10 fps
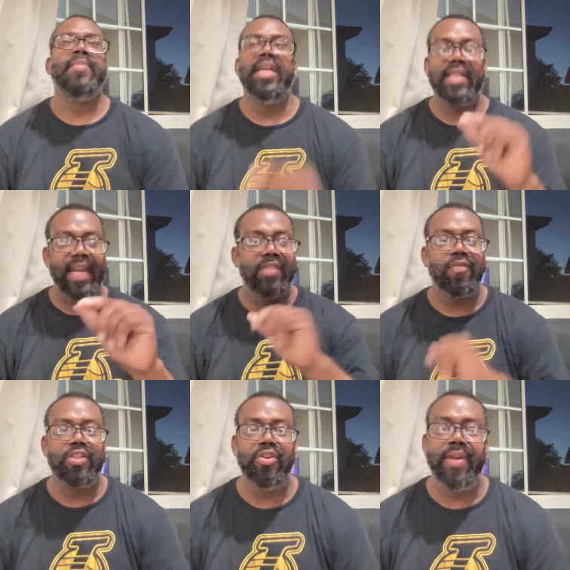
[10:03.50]
Thanks
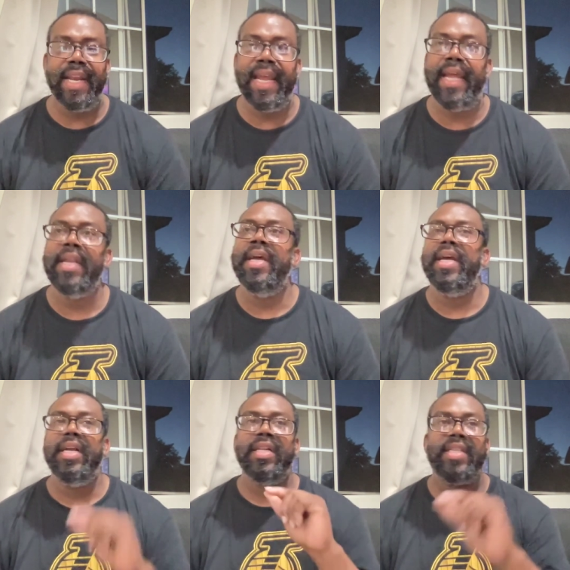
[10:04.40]
for tuning in.
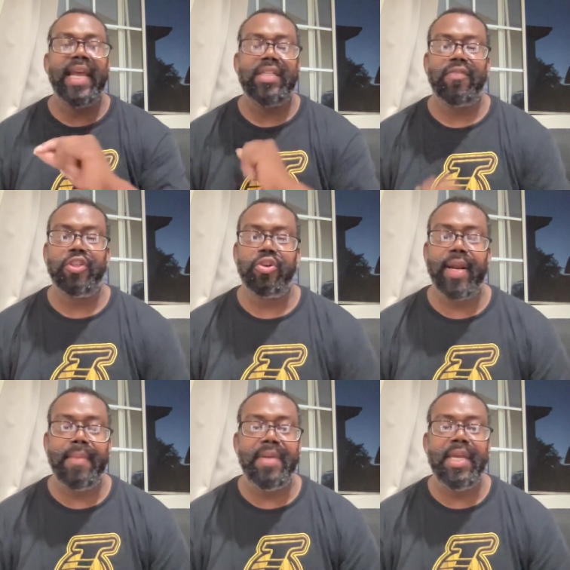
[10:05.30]
Thanks for
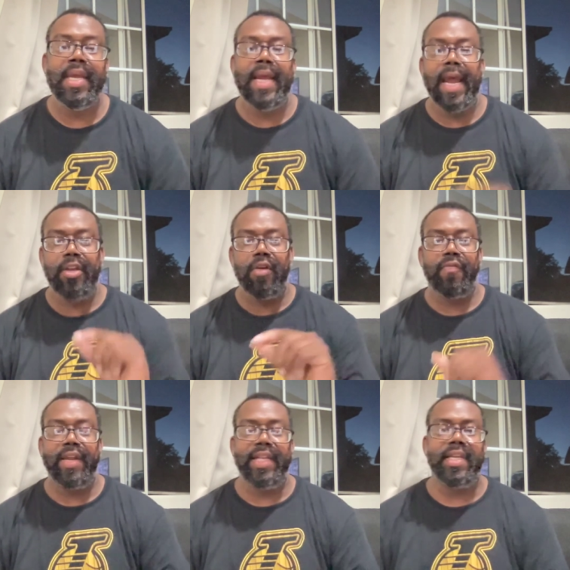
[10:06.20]
joining me. And don't
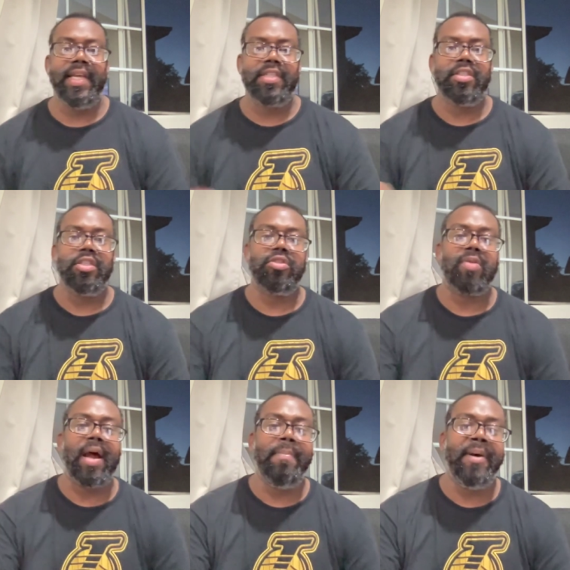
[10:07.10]
forget to hit the
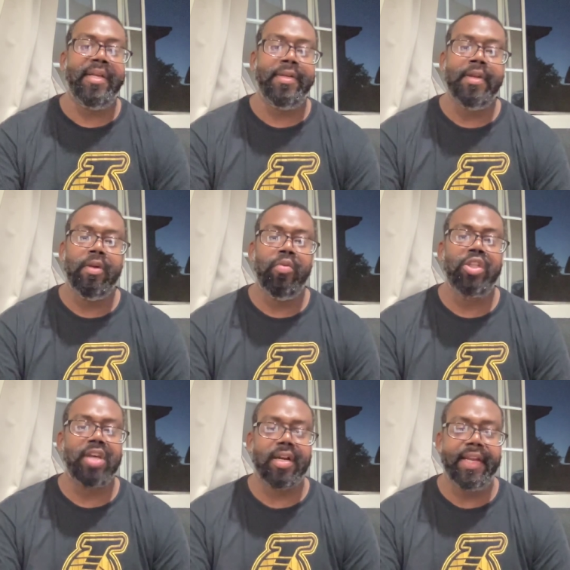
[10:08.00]
subscribe button. We'll
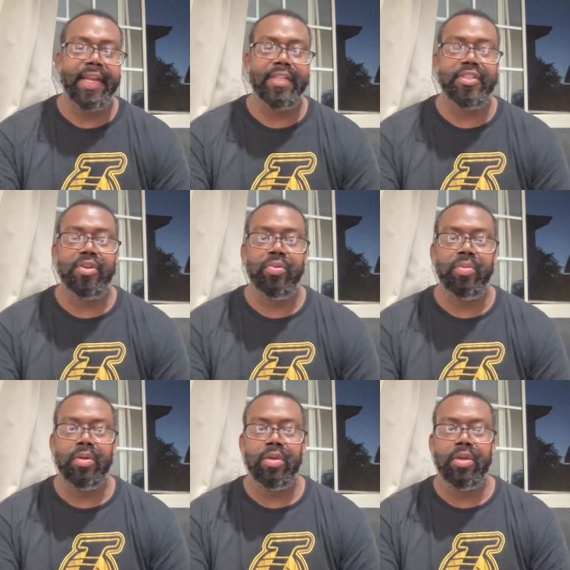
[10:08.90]
talk again soon.
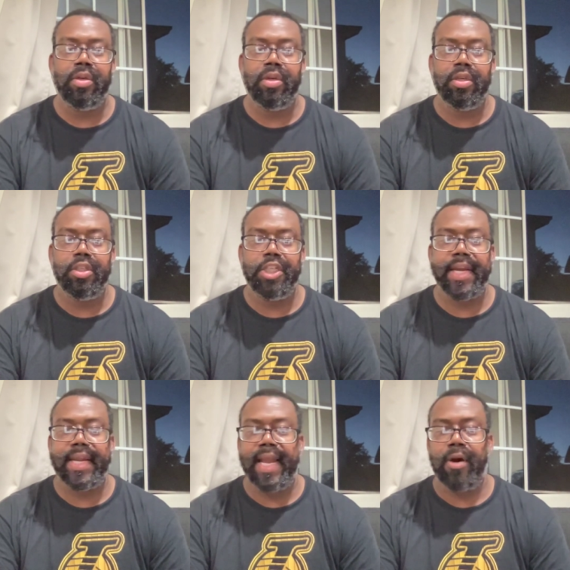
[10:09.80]

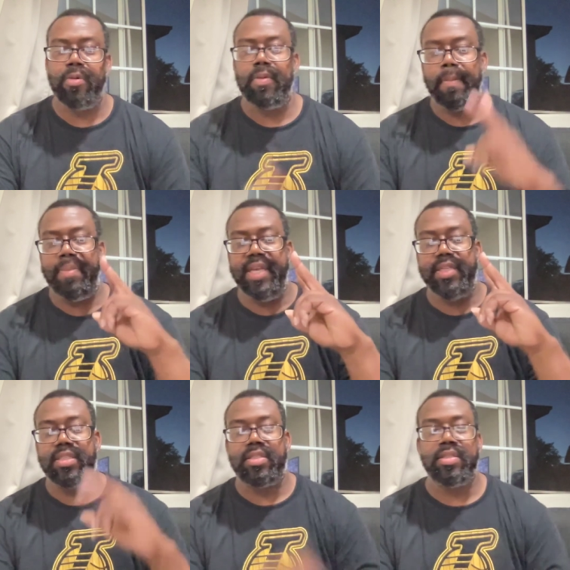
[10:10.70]
Checking out.
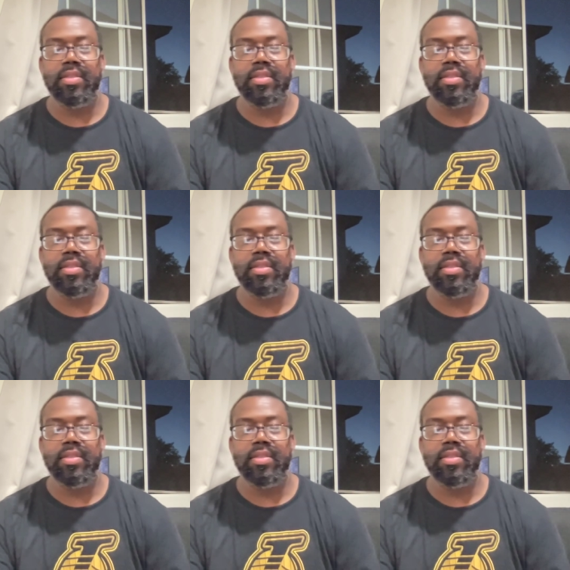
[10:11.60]
Peace.